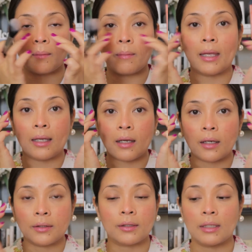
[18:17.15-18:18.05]
bake
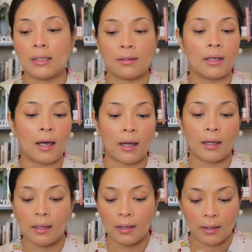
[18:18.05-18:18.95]
underneath the
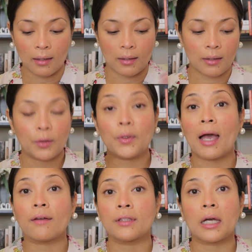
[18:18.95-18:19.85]
eye. We
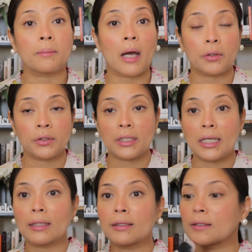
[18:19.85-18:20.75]
have not powdered
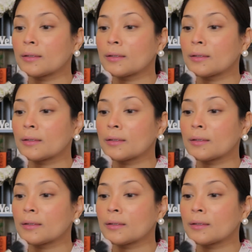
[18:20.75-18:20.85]
yet.